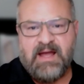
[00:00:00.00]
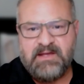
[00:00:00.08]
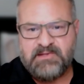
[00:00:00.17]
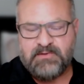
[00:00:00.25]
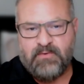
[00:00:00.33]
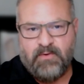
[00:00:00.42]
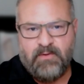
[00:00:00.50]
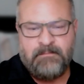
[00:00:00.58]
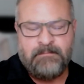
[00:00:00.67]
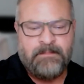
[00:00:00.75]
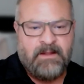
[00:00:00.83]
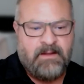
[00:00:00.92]
high school.
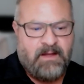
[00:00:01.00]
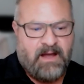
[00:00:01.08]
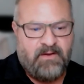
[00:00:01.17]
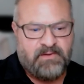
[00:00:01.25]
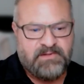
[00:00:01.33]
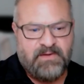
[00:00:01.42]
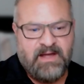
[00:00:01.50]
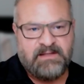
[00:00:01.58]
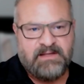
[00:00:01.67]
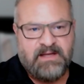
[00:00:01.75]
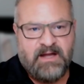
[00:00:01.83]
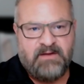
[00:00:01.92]
I also
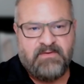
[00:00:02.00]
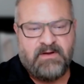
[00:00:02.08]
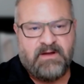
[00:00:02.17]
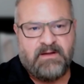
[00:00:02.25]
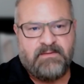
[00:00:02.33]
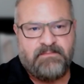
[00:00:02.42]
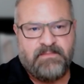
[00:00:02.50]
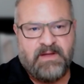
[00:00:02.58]
had kind of a,